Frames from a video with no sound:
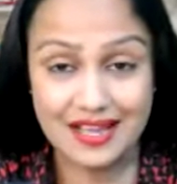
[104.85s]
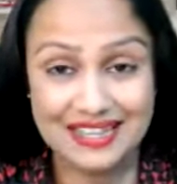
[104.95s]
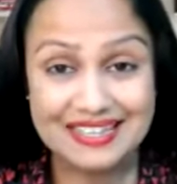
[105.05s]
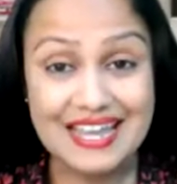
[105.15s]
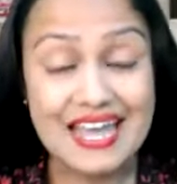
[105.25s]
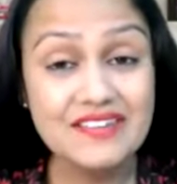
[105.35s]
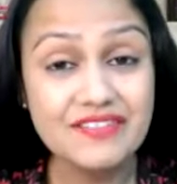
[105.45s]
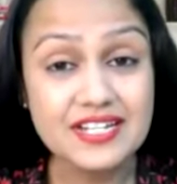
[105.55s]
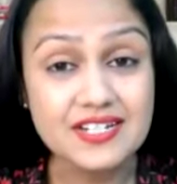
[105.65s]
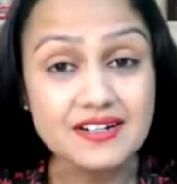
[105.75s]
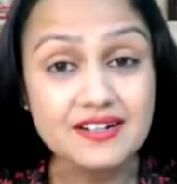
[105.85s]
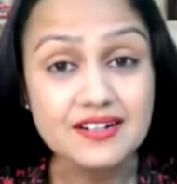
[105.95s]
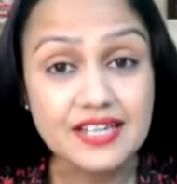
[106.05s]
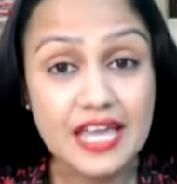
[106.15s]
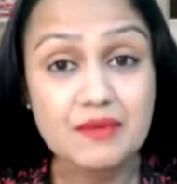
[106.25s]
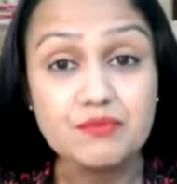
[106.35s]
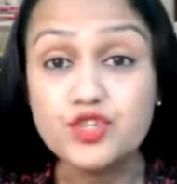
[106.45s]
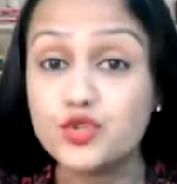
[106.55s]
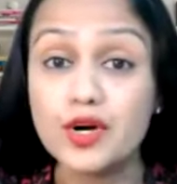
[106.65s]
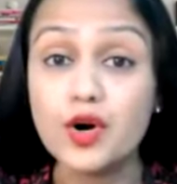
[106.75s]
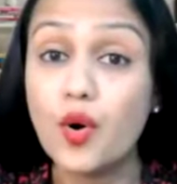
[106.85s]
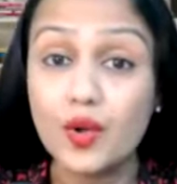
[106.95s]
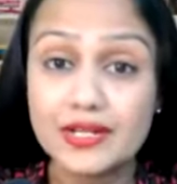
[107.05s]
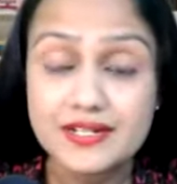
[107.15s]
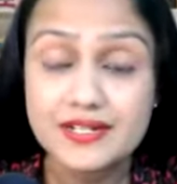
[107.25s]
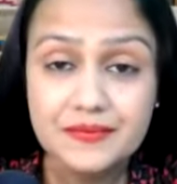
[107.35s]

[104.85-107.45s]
the elevator came to a halt.